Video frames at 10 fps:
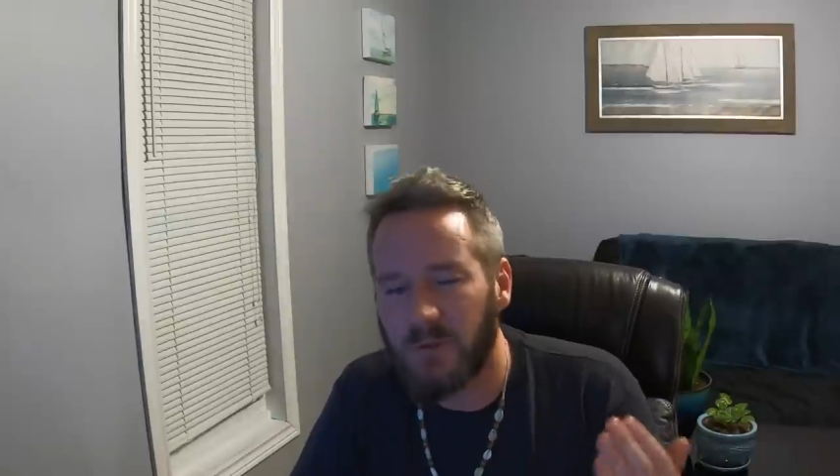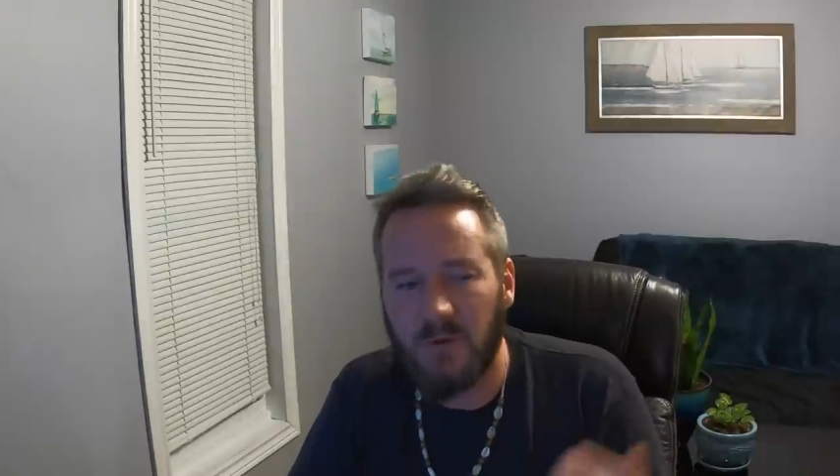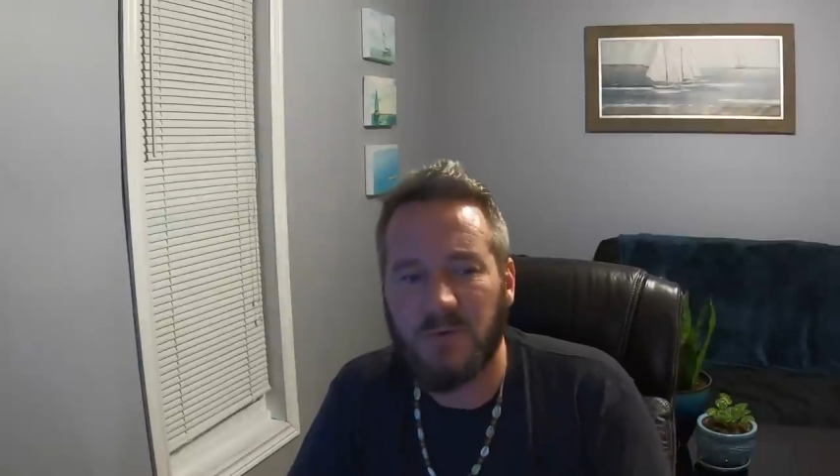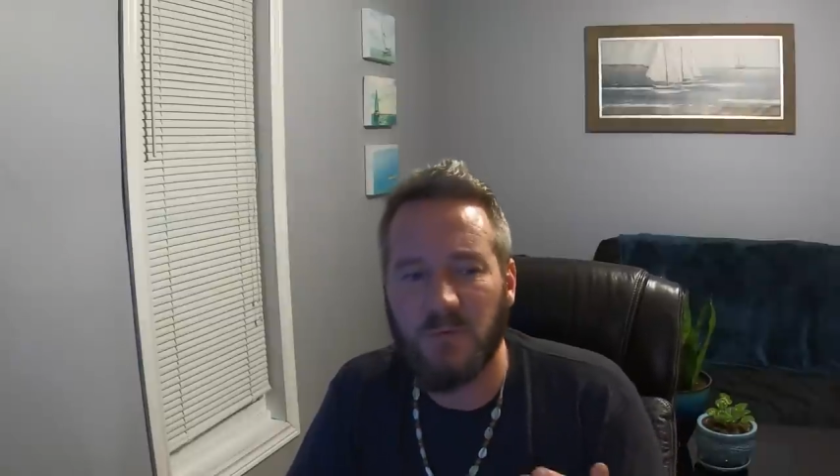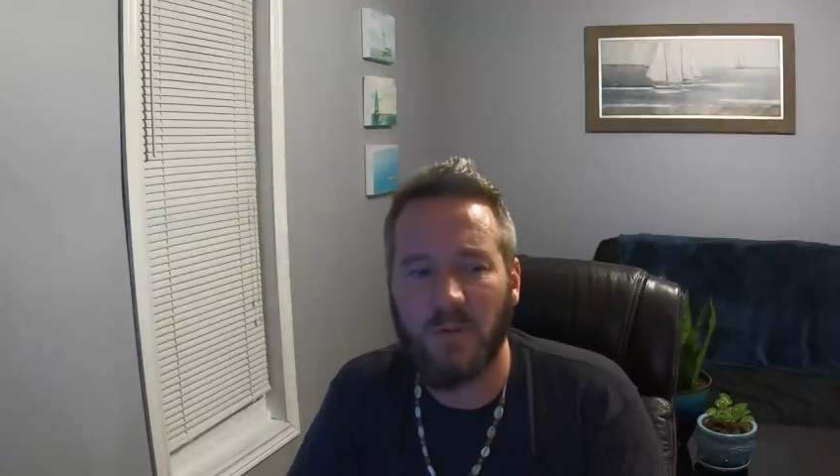
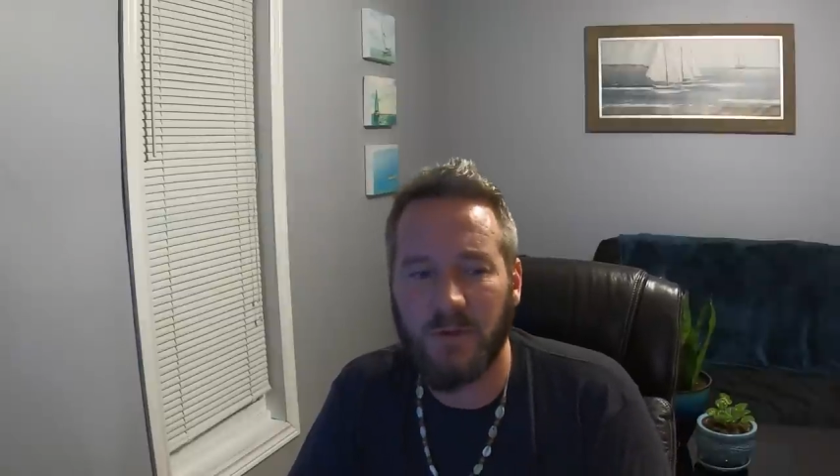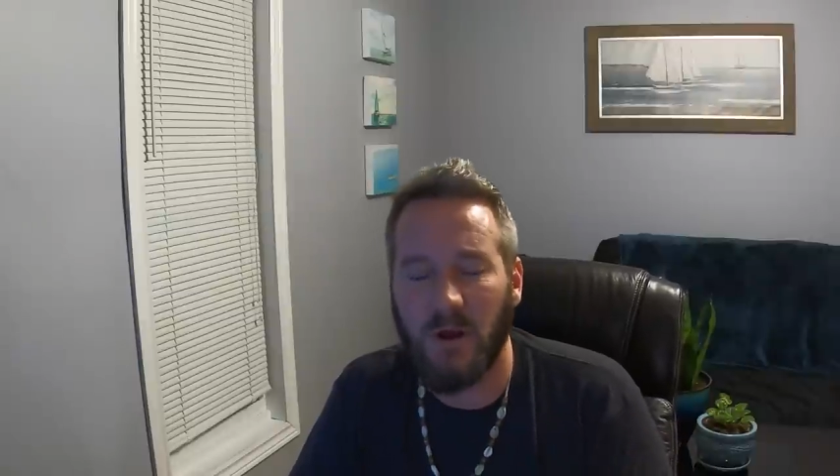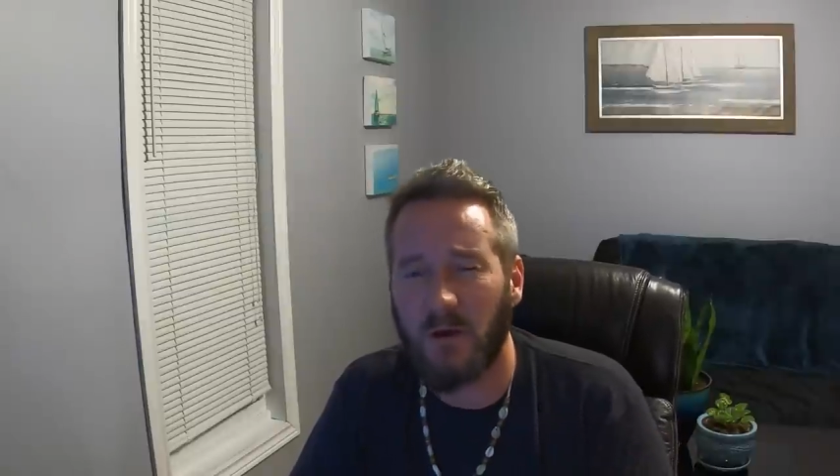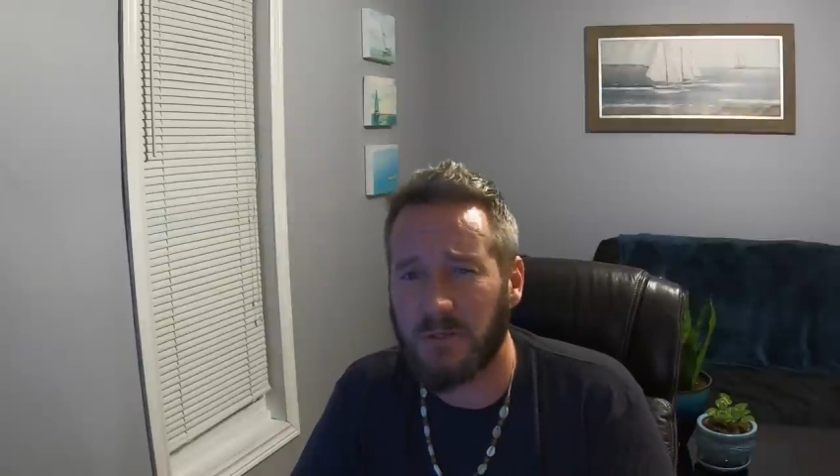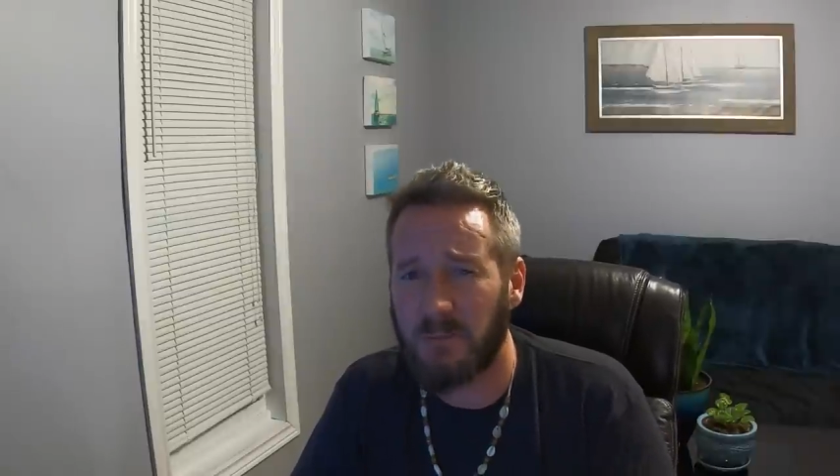use what the
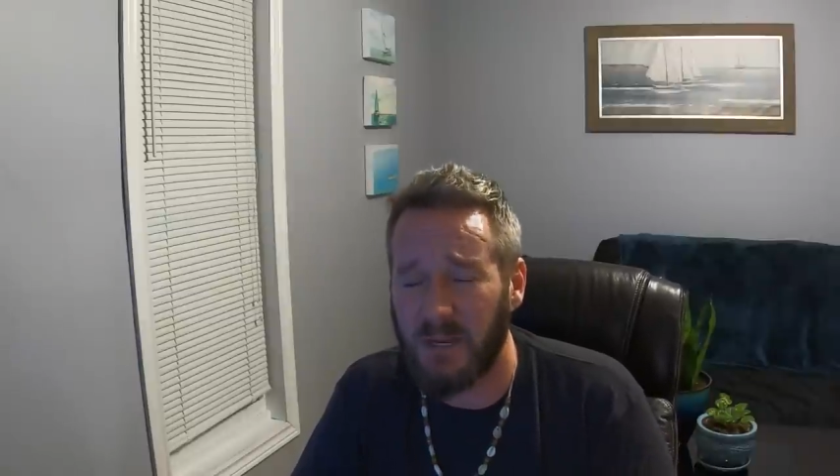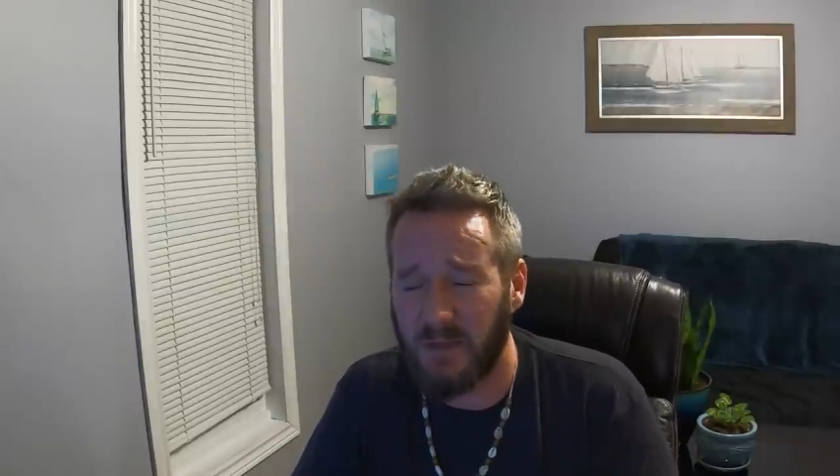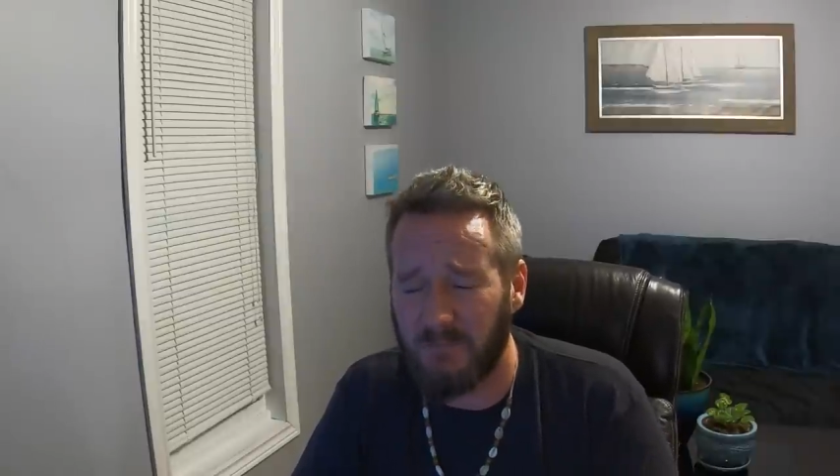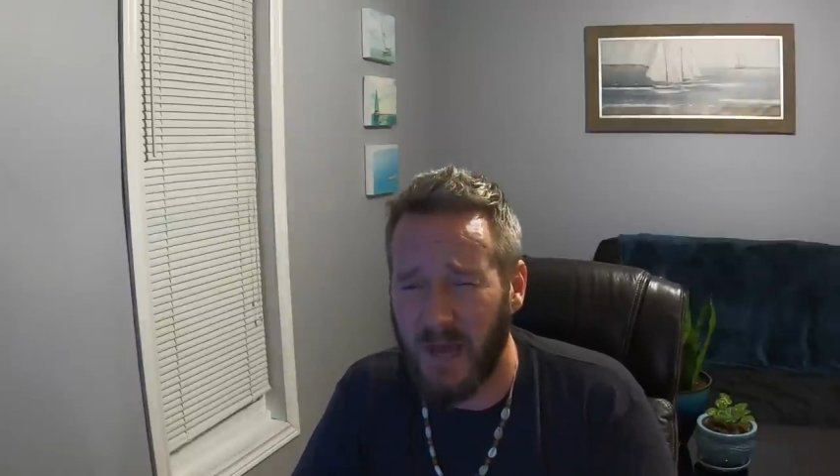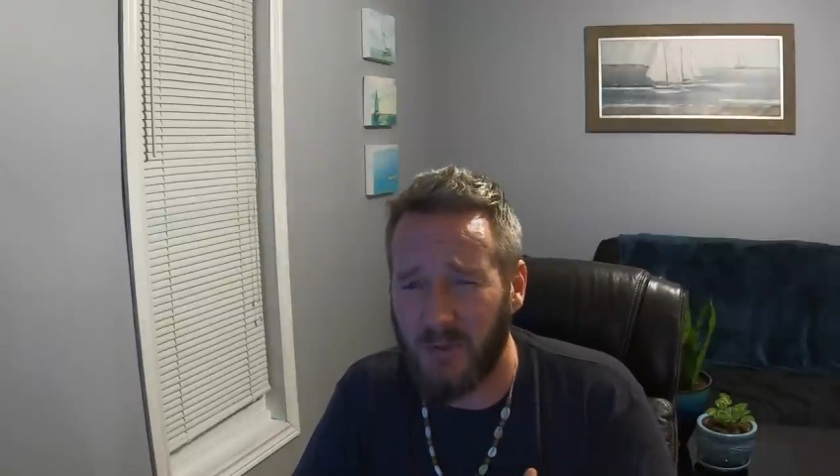car's
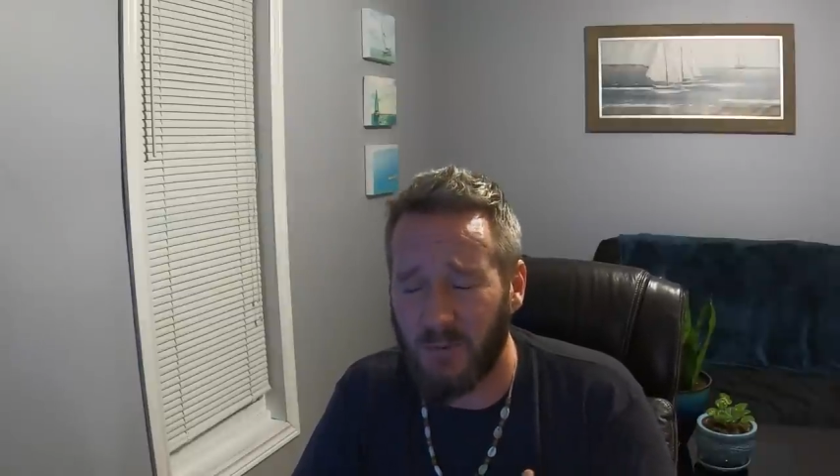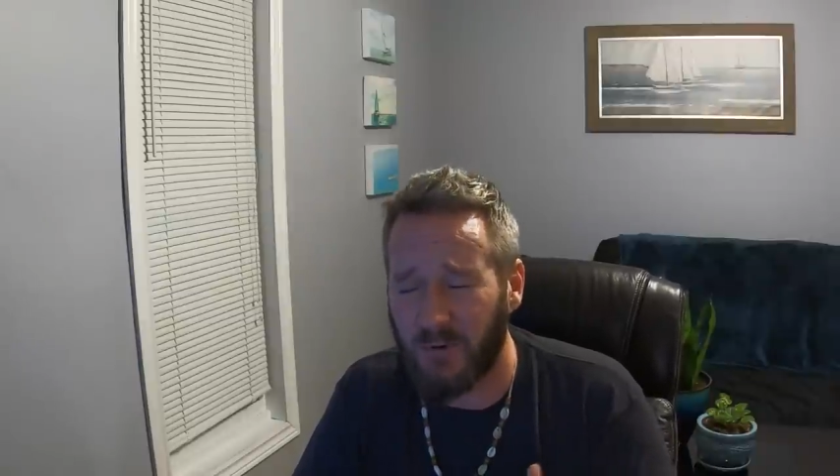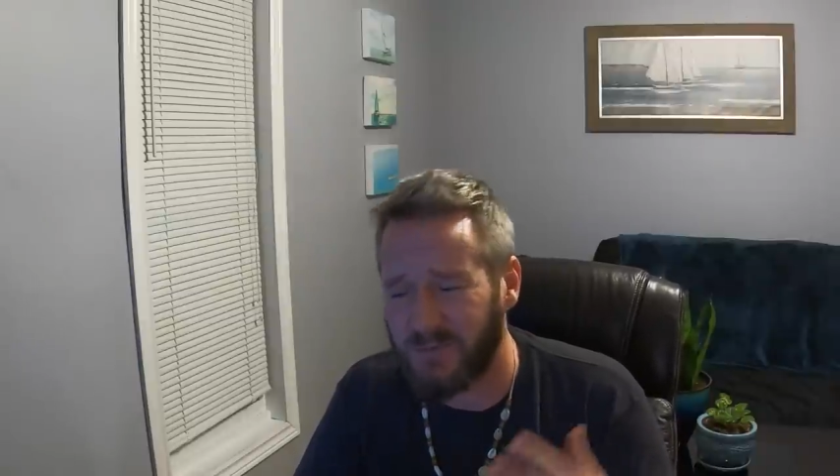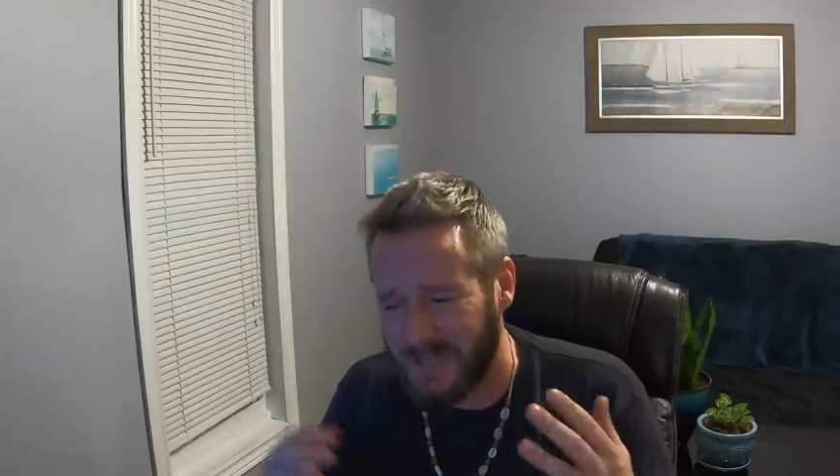manufacturer